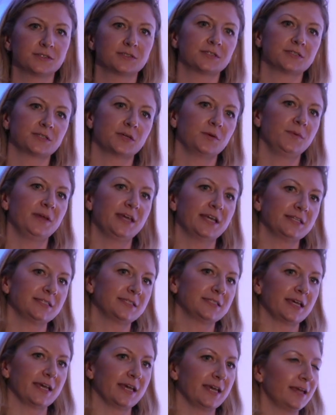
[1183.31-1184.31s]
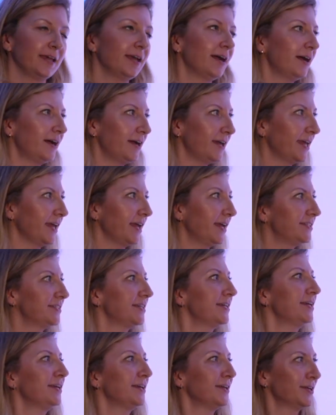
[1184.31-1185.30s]
So we can say, hi,
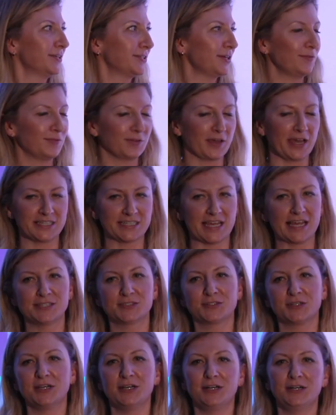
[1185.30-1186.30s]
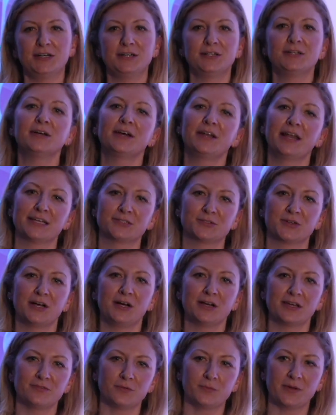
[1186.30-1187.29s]
Katie, don't forget to enter our electric car
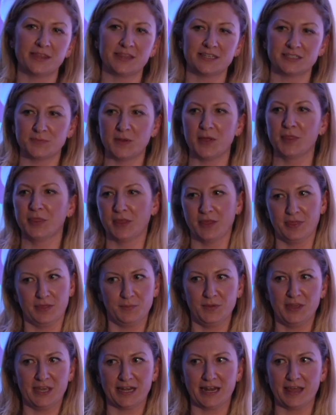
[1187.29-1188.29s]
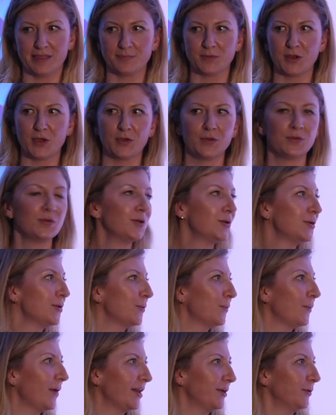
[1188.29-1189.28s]
giveaway this month, and then we can let them know
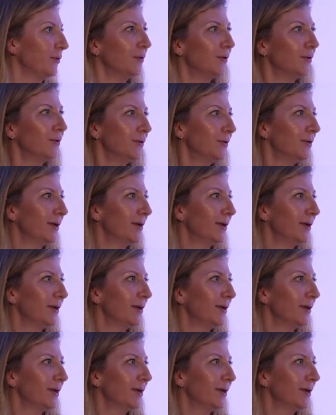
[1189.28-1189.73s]
when or